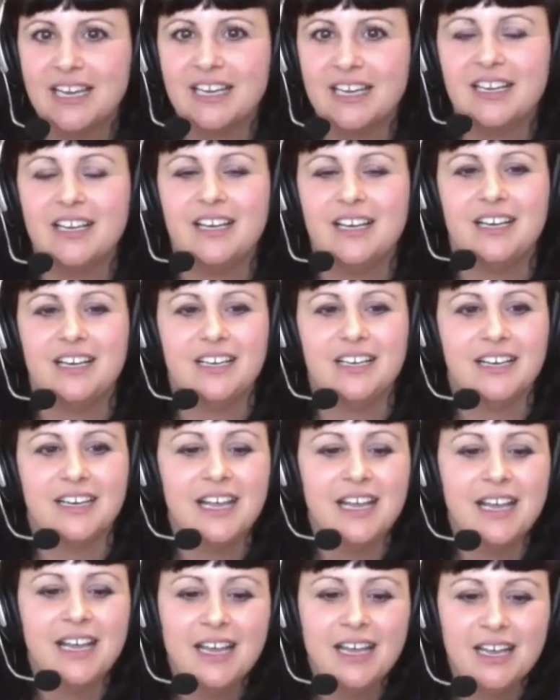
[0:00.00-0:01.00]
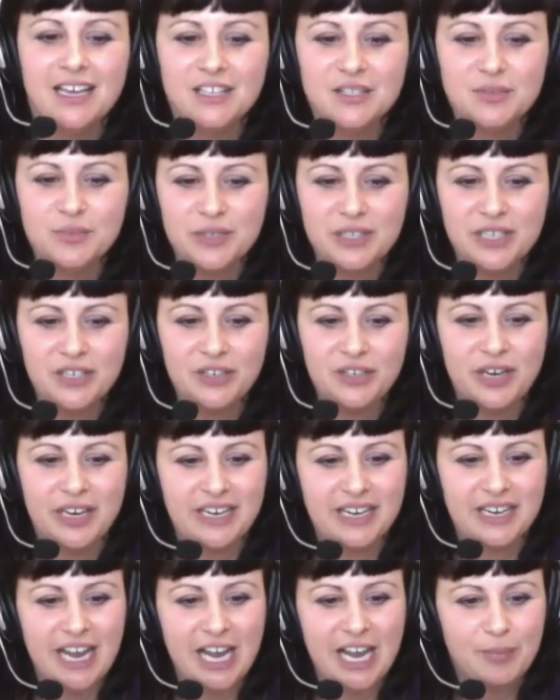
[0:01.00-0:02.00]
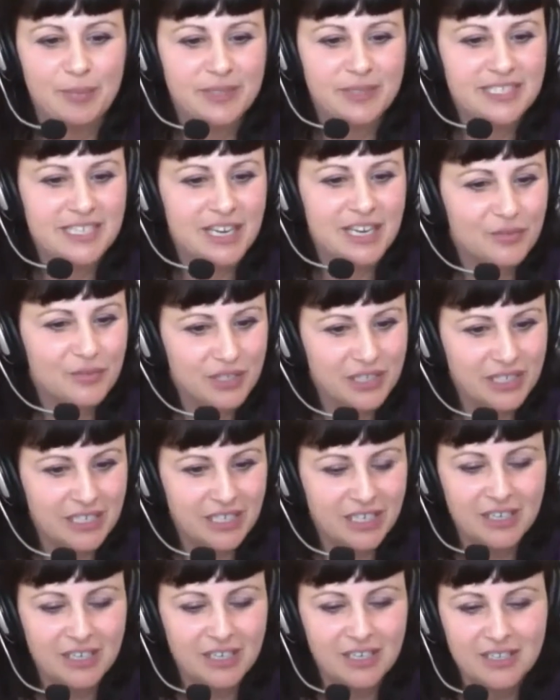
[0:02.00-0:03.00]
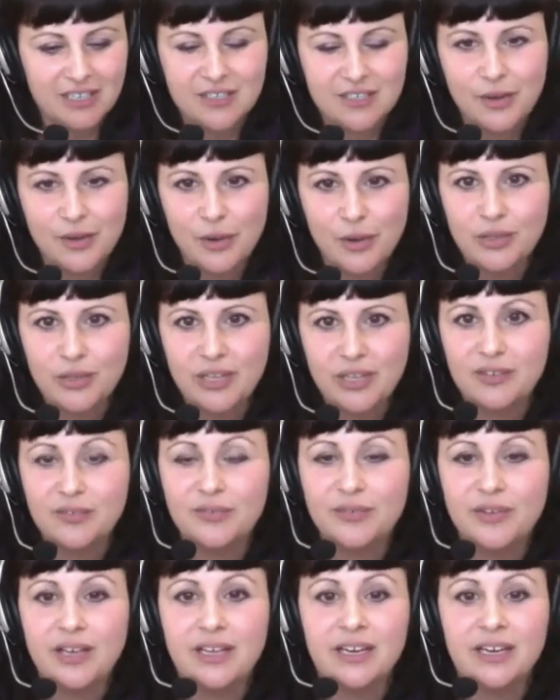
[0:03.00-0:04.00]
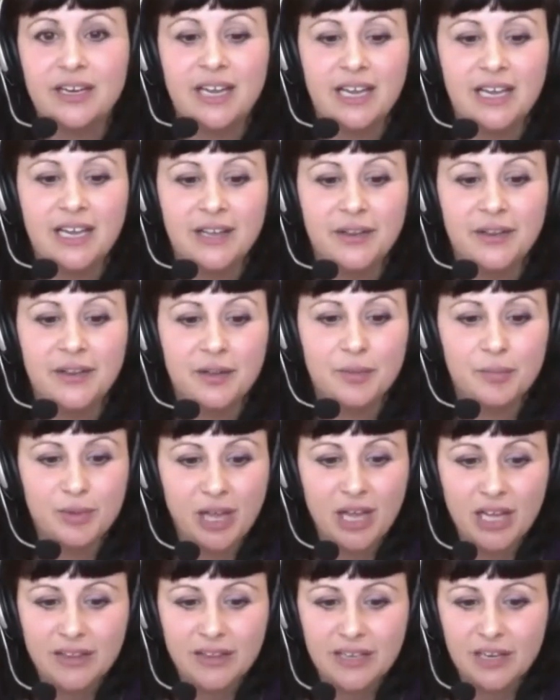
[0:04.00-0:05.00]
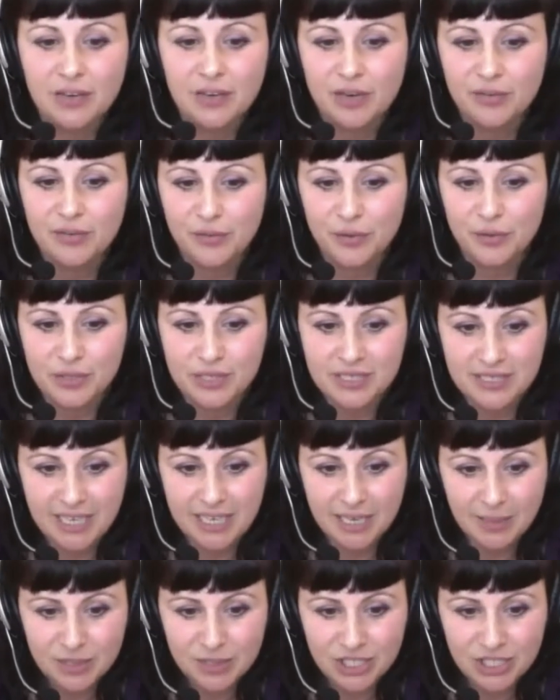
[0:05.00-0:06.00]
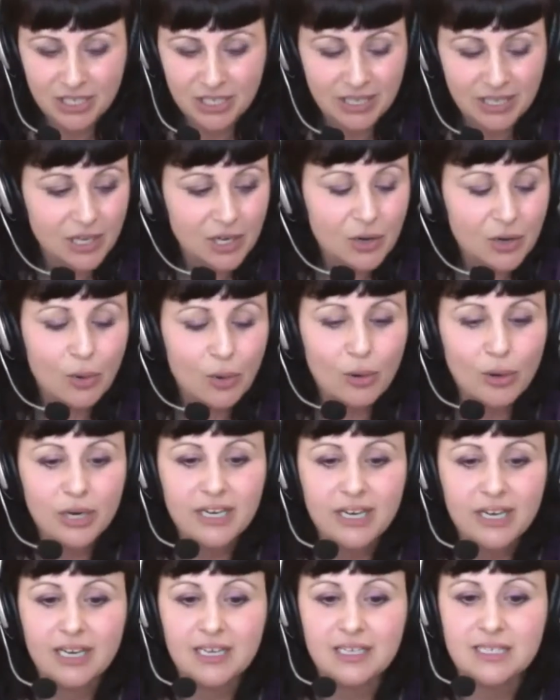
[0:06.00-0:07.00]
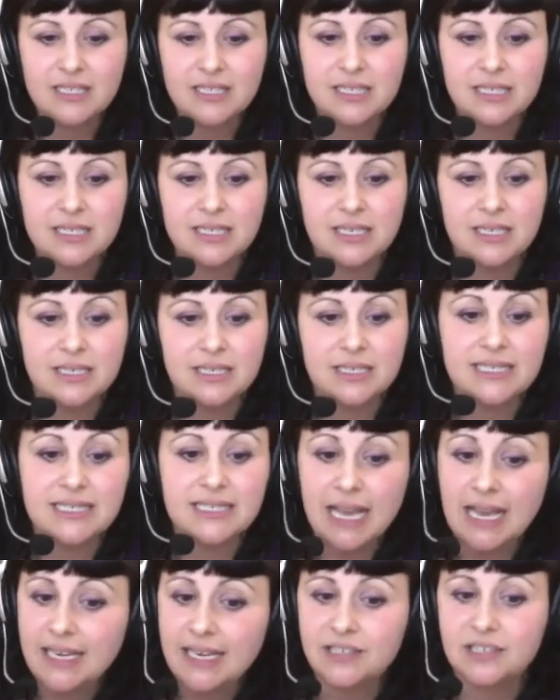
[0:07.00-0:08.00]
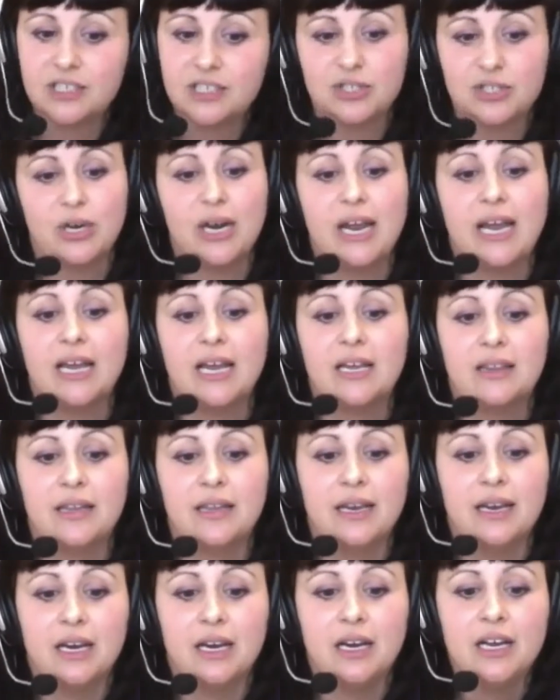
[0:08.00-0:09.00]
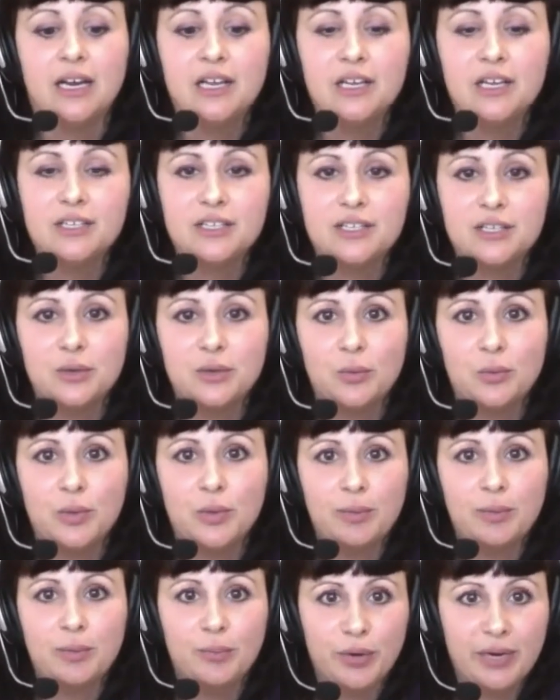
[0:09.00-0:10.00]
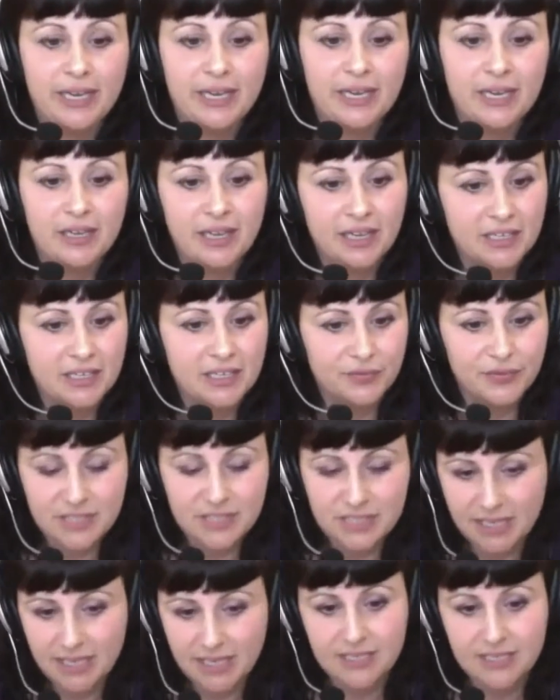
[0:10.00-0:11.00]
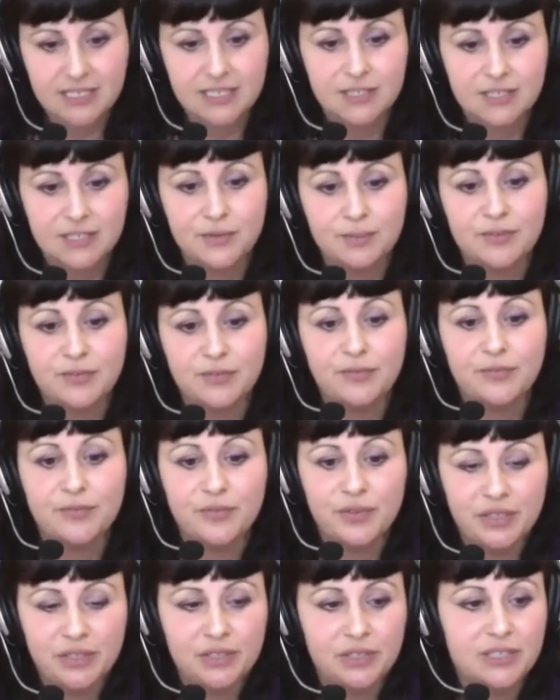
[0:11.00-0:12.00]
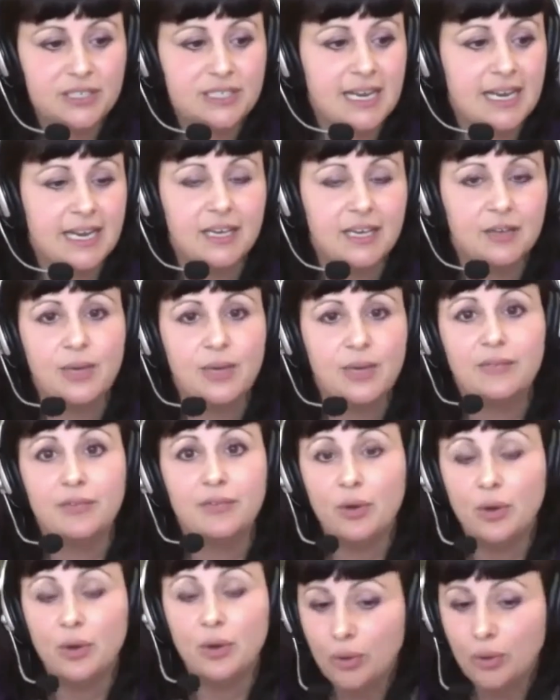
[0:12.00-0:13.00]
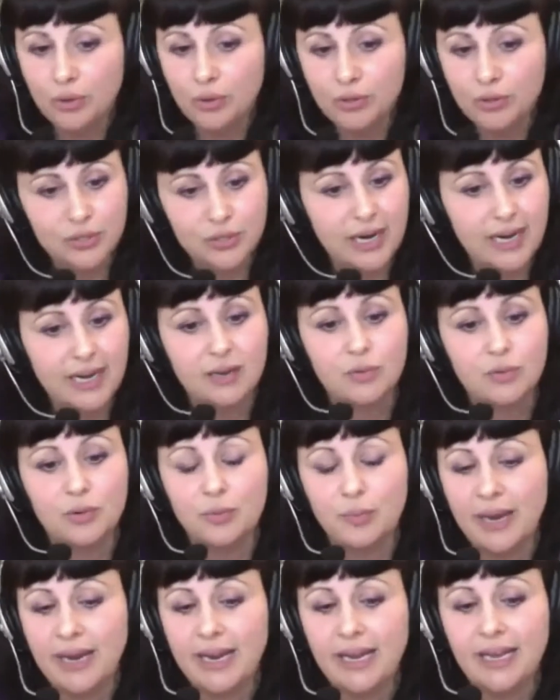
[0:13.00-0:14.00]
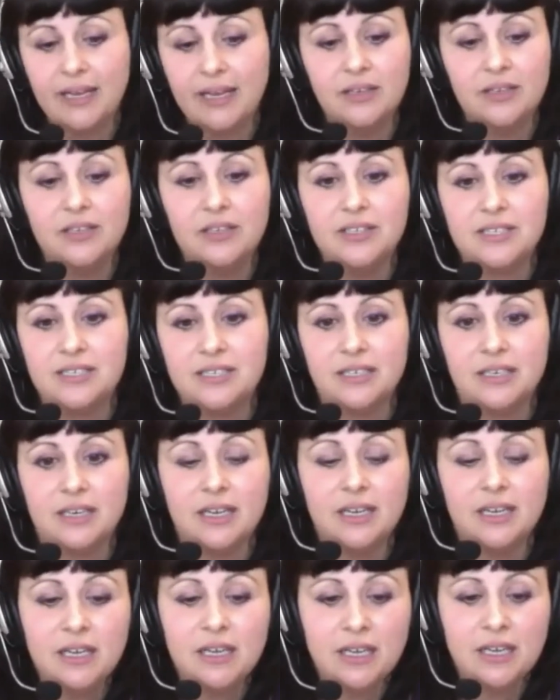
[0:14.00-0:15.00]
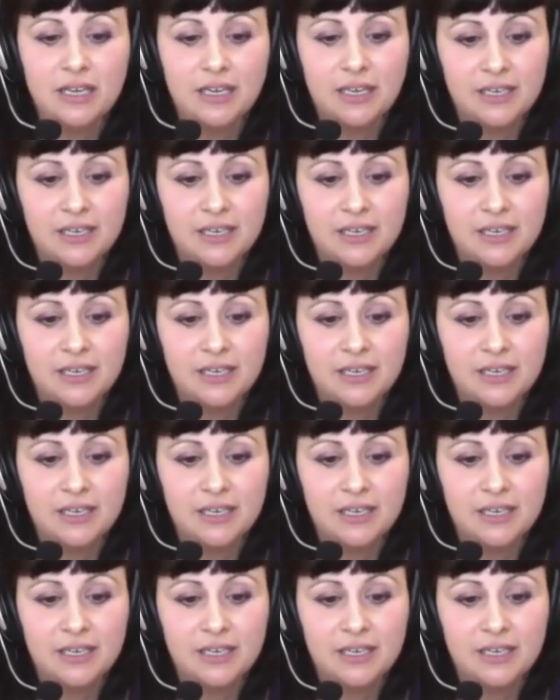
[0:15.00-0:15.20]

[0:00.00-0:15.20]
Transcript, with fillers: Dragon Con. It's really yes. great. It happens every year, and it's a whole lot of fun. And the blog that I write for, Skepchick, organizes a science track there. So we bring in a lot of different sciences from different fields, and we have a whole track with panels and